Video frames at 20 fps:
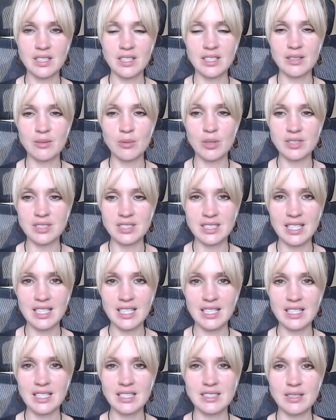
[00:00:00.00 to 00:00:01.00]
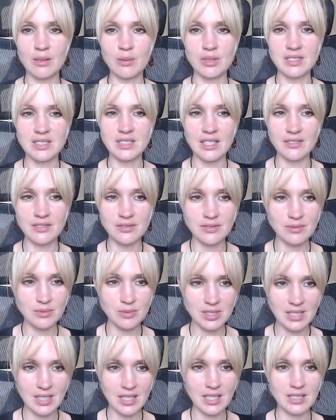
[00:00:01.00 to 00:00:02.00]
It wants to eat, it wants to have
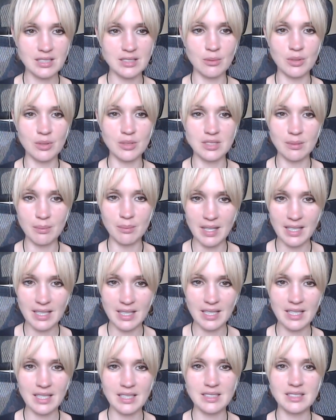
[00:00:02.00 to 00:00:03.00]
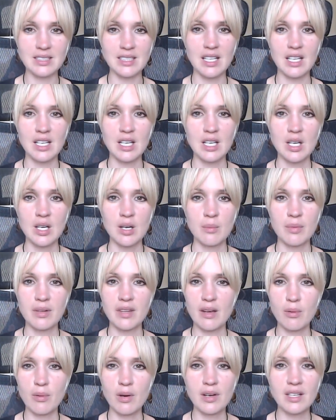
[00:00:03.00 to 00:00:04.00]
sex, it wants to make kids,
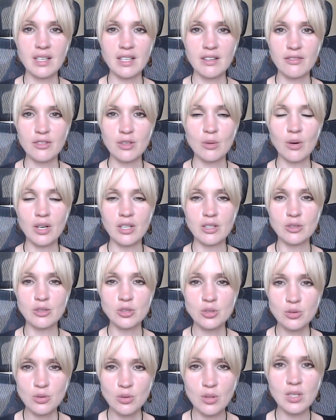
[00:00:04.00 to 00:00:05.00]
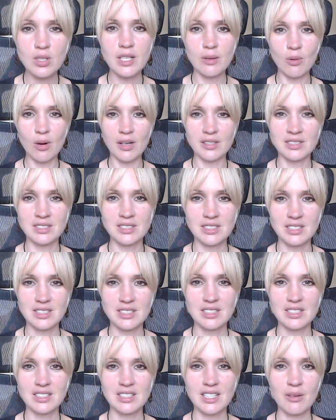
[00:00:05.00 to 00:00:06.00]
but they won't give you what you truly want.
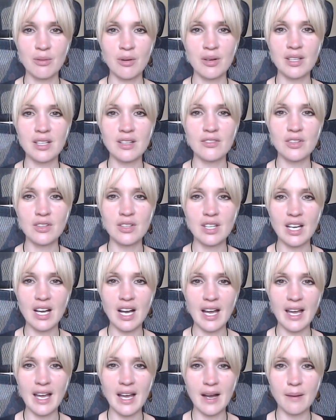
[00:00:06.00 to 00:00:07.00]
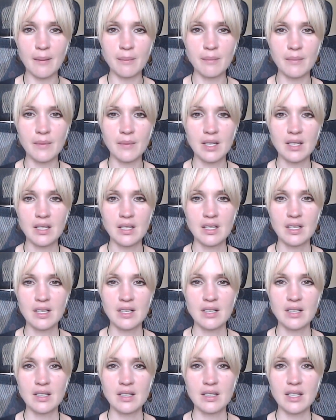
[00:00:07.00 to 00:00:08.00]
They won't give you the I am.
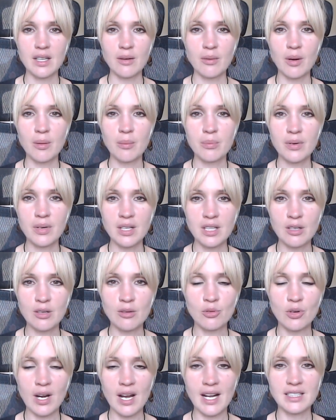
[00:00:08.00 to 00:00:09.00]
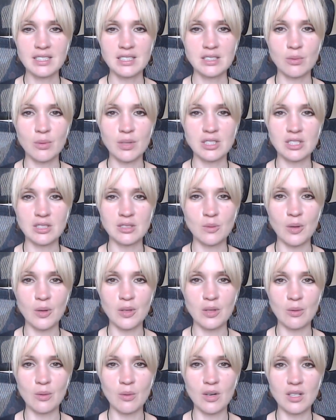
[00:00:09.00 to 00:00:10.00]
They won't bring you rest, which is
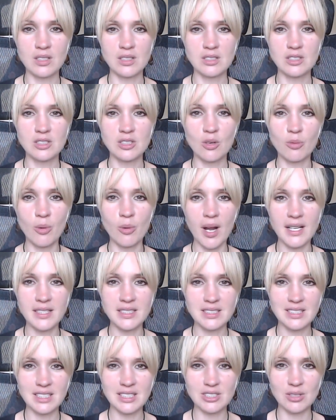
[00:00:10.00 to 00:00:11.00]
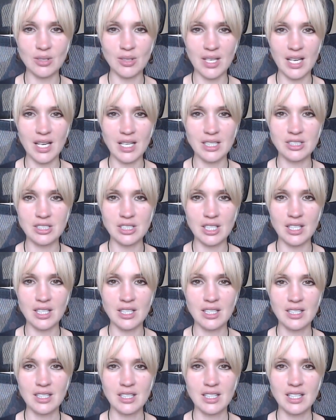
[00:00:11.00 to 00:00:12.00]
what you want. Your rest is your
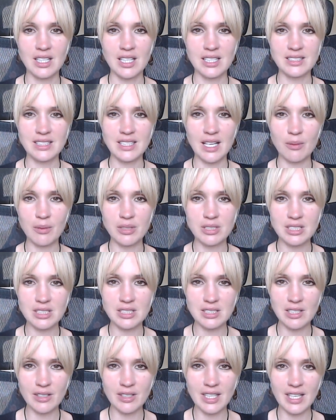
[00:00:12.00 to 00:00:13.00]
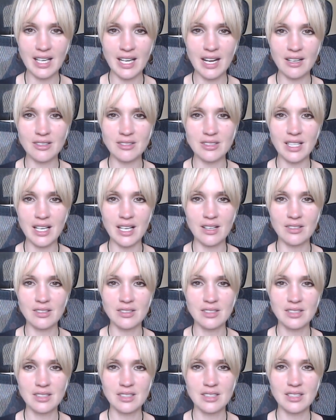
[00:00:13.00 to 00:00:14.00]
nature. It's that which is looking out
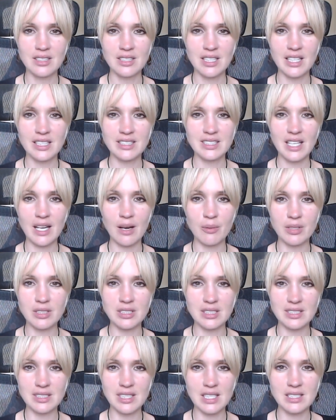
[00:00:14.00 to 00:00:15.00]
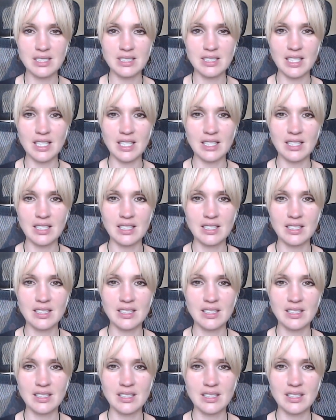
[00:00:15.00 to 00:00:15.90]
now, it's that which is listening.